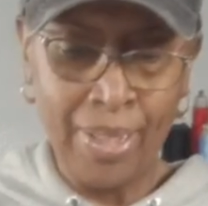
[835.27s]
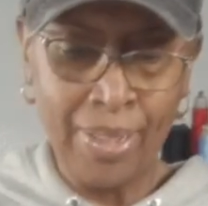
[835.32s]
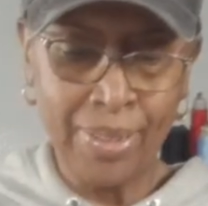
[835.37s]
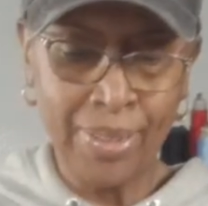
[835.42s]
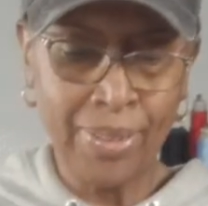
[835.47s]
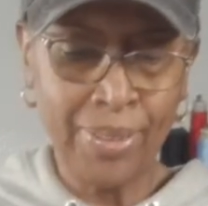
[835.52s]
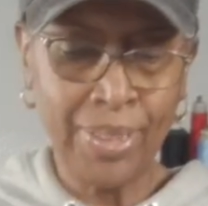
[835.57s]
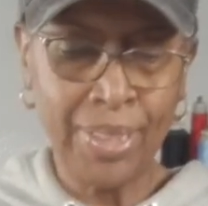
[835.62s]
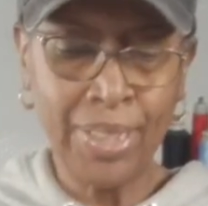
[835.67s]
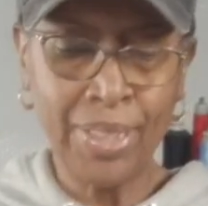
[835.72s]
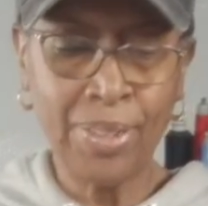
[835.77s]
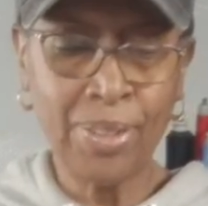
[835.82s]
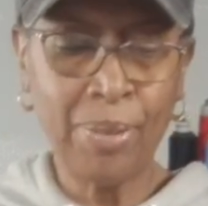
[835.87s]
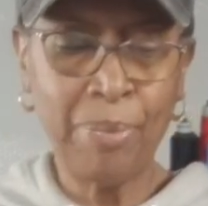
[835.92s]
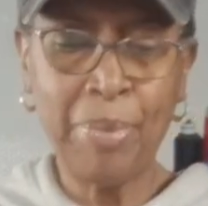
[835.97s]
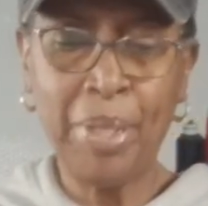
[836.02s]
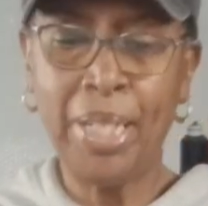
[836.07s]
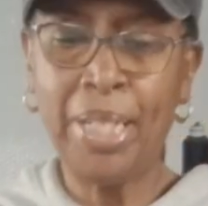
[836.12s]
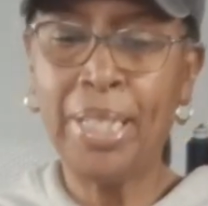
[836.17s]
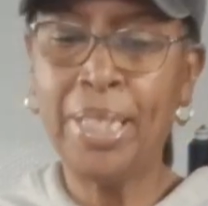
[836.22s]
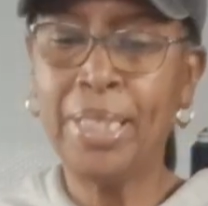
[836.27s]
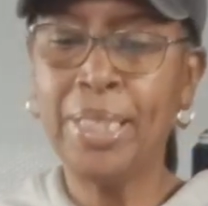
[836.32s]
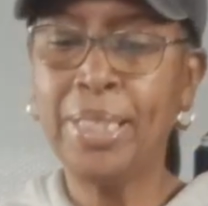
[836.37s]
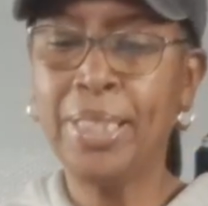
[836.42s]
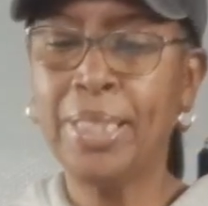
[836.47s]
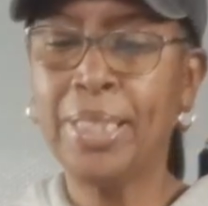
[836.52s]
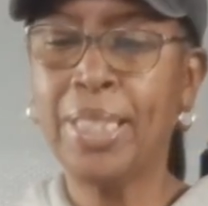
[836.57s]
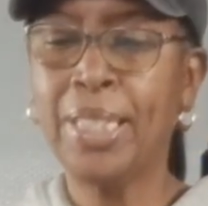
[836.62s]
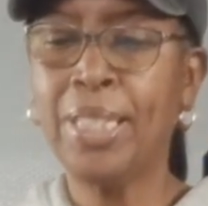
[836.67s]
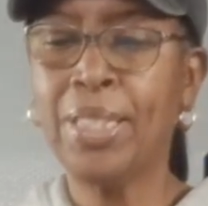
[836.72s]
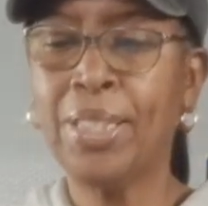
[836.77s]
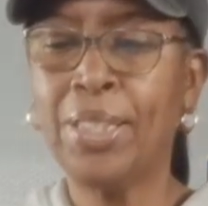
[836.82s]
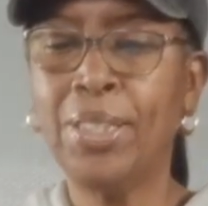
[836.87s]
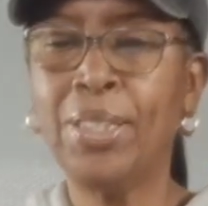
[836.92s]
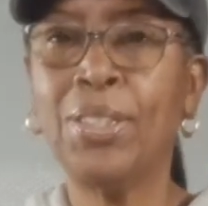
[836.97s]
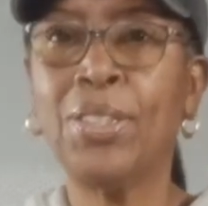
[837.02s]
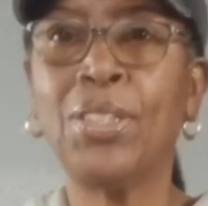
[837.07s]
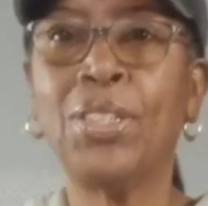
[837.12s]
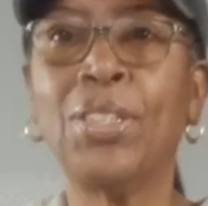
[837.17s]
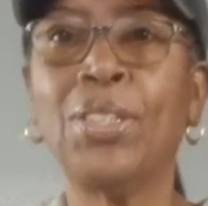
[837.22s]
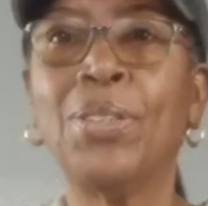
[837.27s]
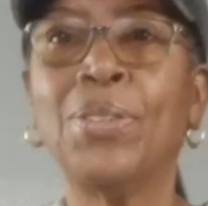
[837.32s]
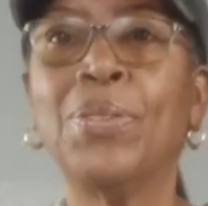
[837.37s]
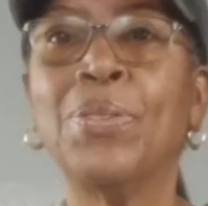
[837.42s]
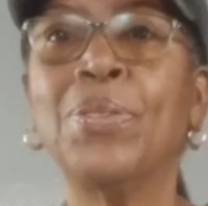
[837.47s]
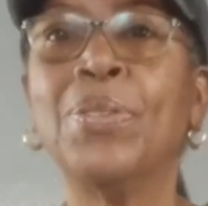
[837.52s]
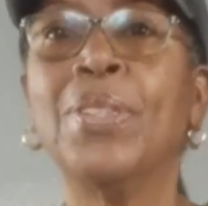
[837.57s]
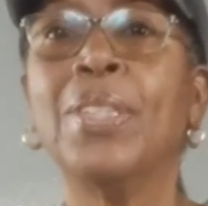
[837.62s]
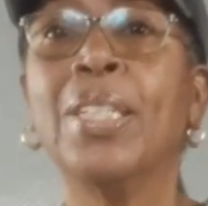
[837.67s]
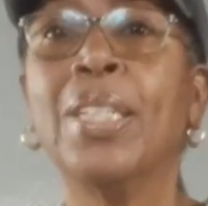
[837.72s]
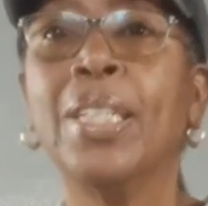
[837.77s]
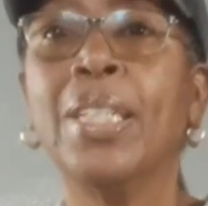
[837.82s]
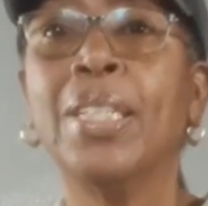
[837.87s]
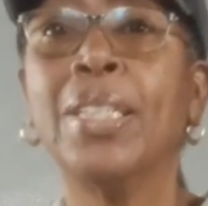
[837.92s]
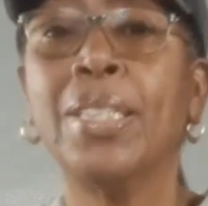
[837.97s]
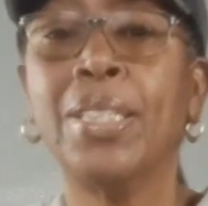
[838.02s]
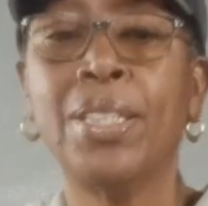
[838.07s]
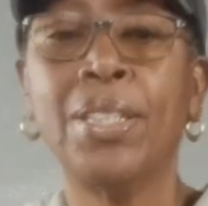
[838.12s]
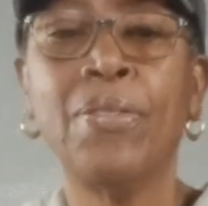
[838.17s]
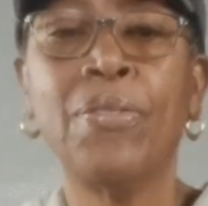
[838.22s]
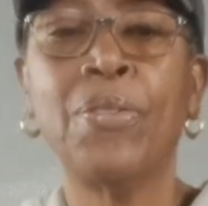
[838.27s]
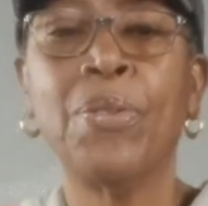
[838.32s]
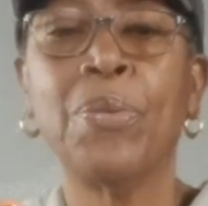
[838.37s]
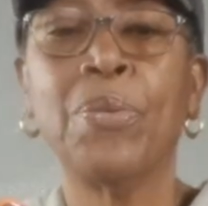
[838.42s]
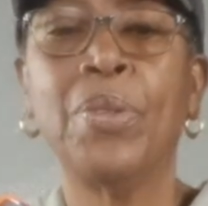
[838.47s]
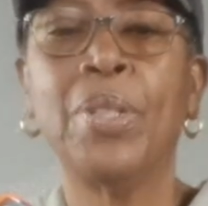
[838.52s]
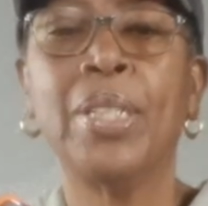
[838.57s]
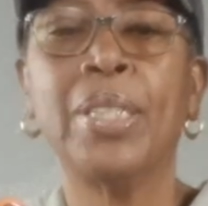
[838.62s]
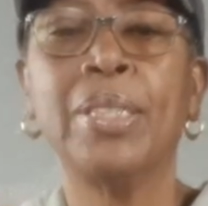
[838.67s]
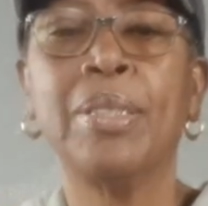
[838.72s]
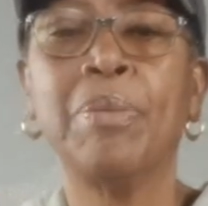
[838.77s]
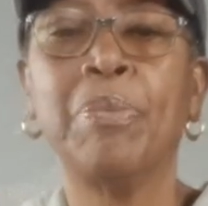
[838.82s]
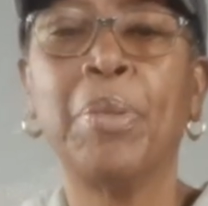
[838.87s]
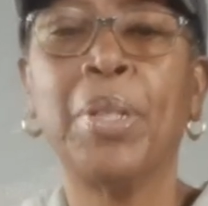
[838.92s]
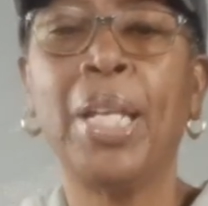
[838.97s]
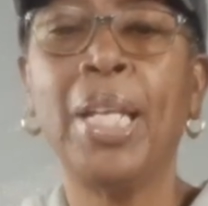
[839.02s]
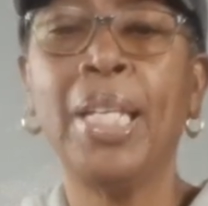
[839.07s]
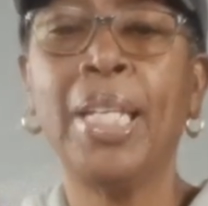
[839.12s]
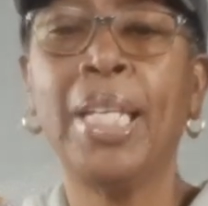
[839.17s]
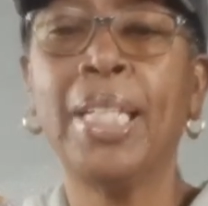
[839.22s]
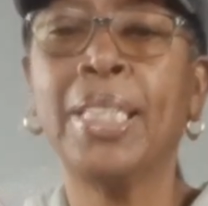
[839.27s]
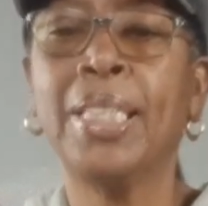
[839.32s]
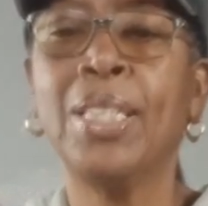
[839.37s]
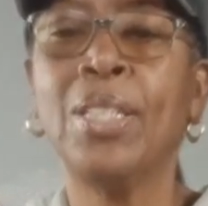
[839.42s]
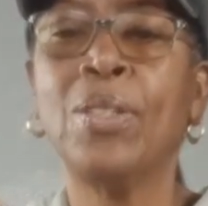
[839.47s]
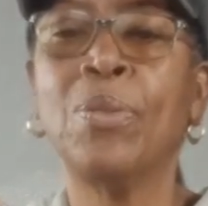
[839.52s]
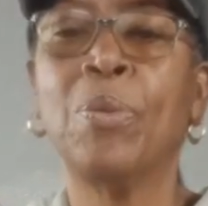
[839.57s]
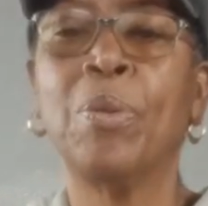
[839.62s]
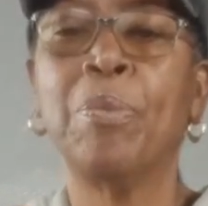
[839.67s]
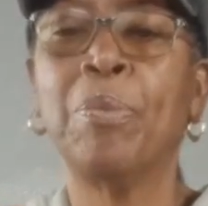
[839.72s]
So these are mine. These are the 2 different ones. But I like this one